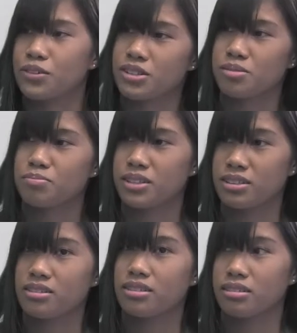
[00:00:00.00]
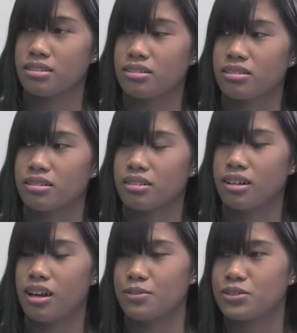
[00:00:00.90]
first, but
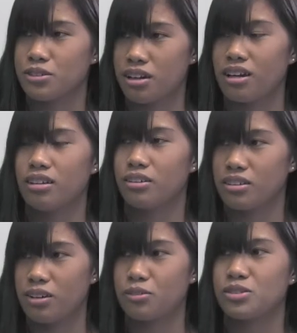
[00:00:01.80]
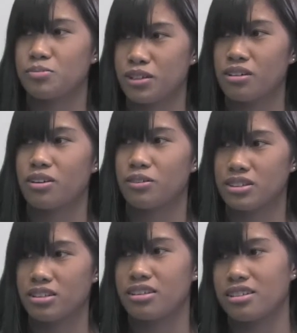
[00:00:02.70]
after I learned how to speak your
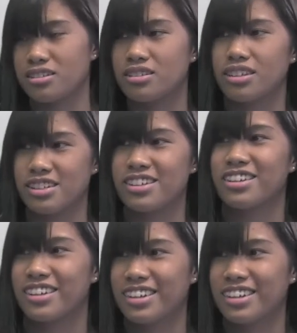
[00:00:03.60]
language and it's easy.